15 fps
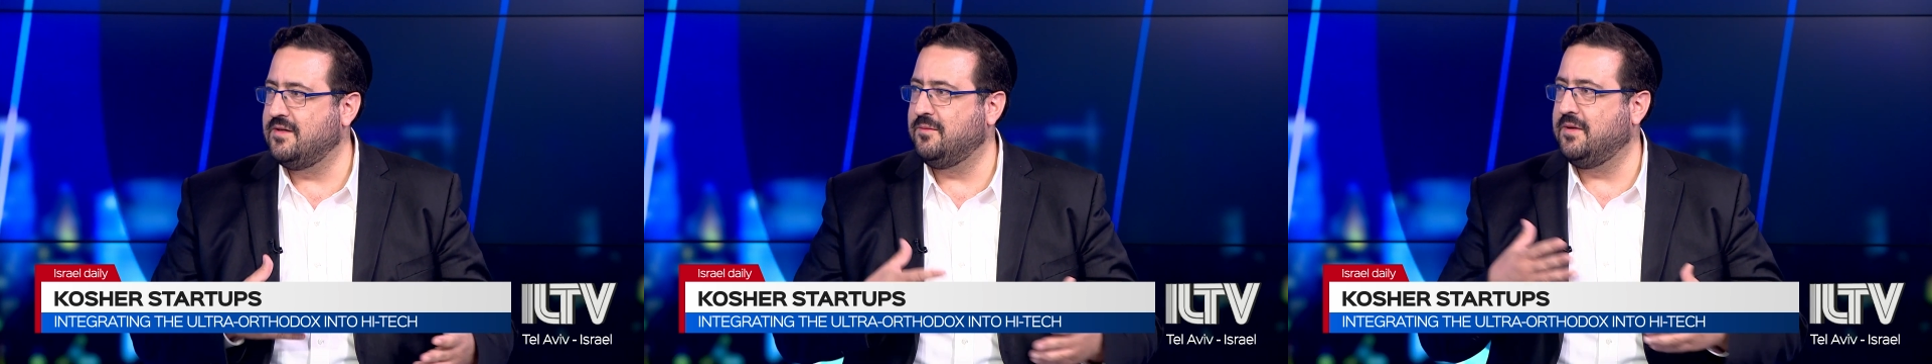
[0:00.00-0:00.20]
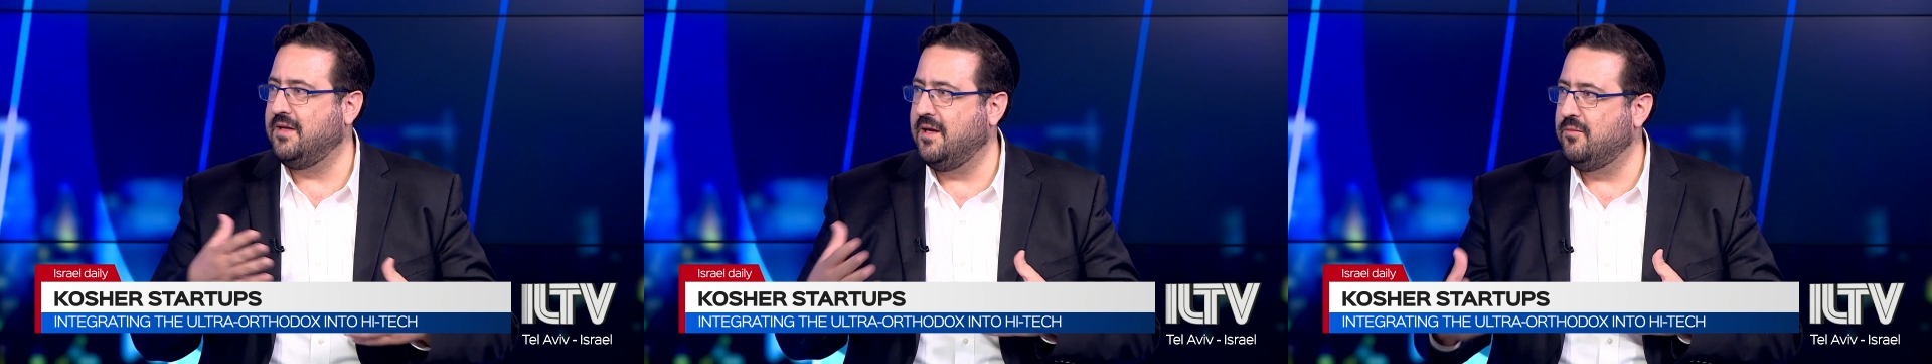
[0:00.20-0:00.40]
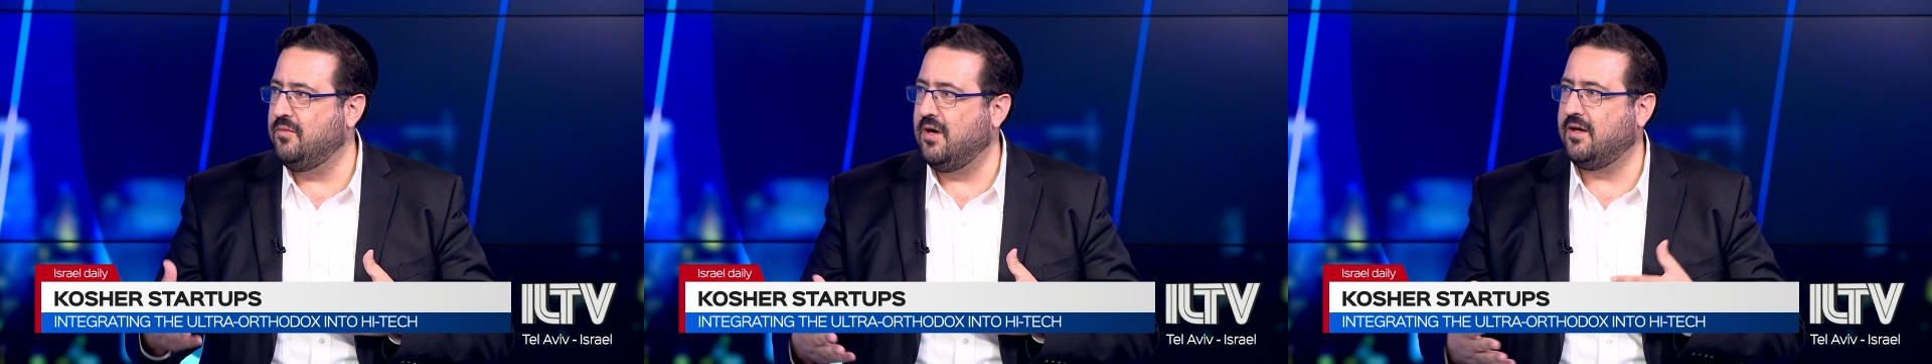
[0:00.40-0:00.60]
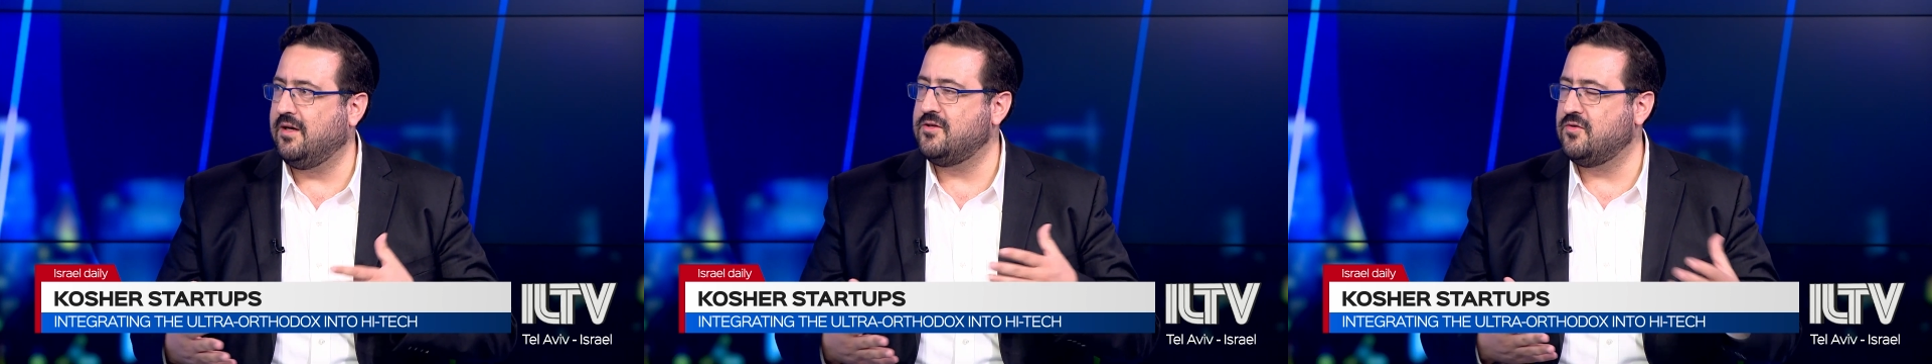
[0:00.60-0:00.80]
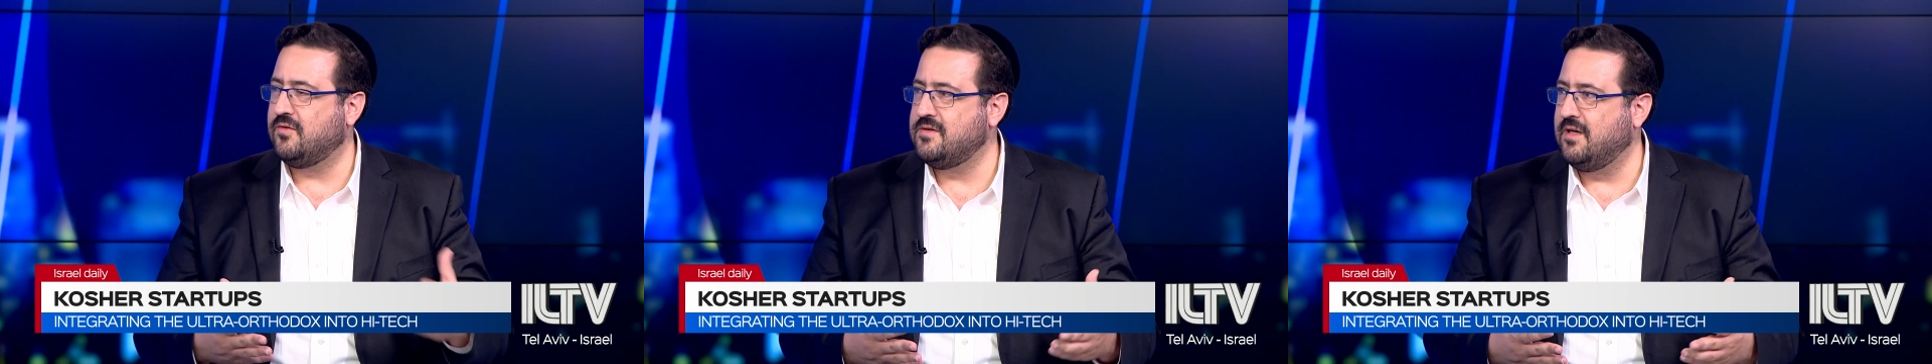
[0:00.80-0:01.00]
in Bnei Brak,
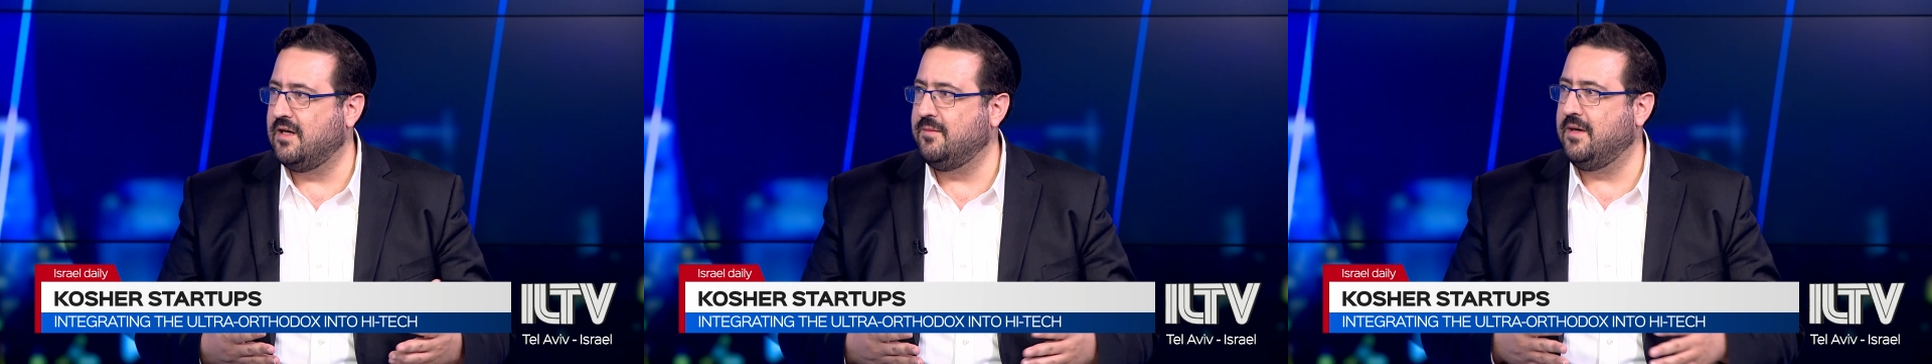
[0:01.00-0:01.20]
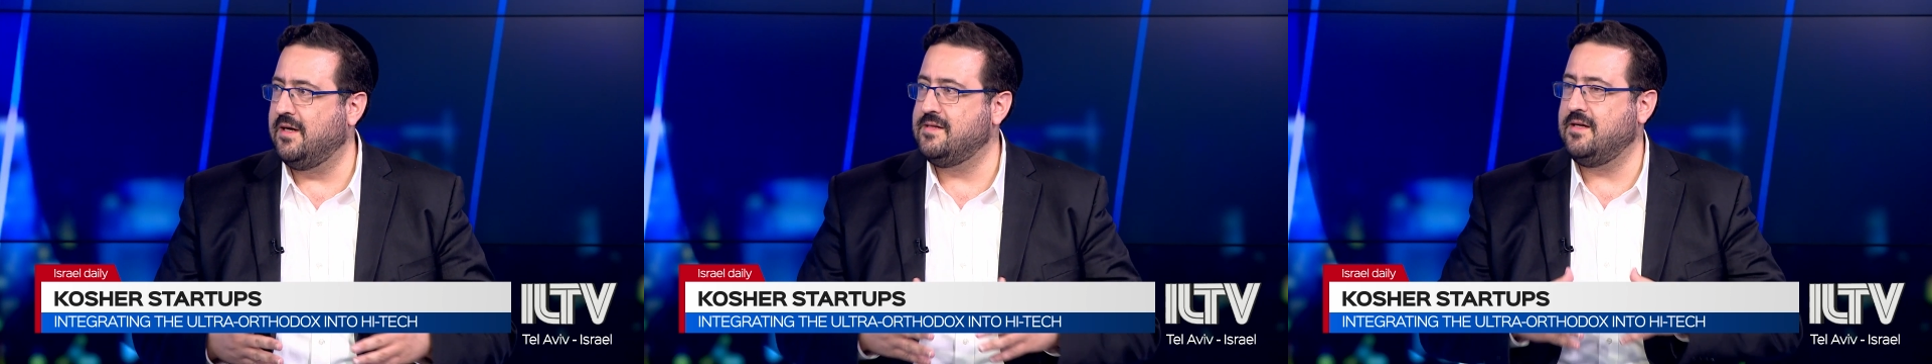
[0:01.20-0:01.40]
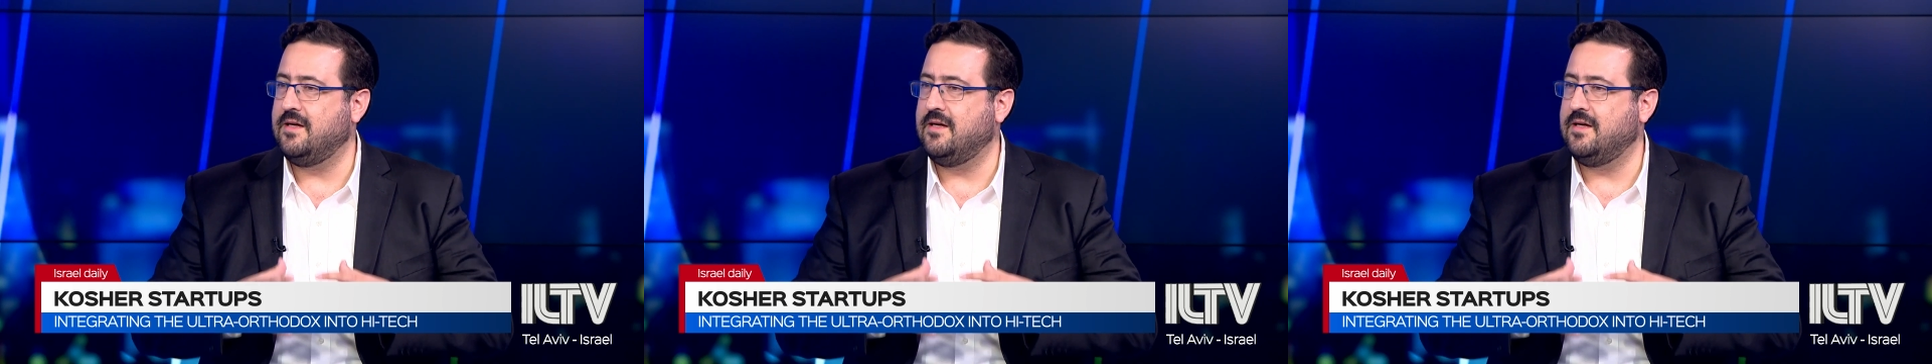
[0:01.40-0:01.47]
in Jerusalem, and